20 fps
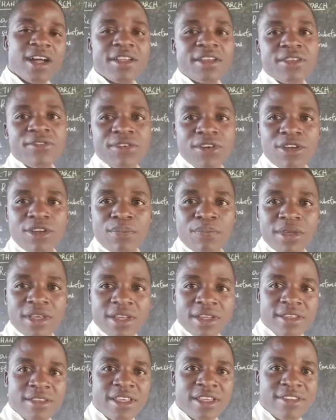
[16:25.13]

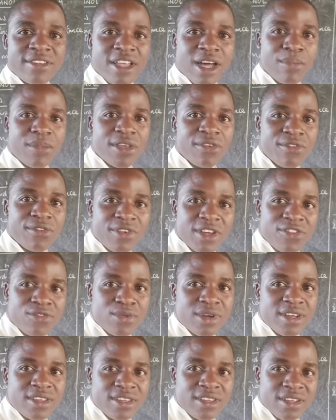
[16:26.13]
developing the some
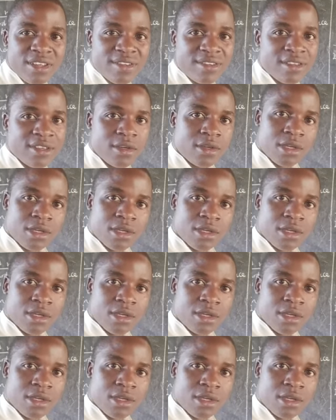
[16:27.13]
infrastructures.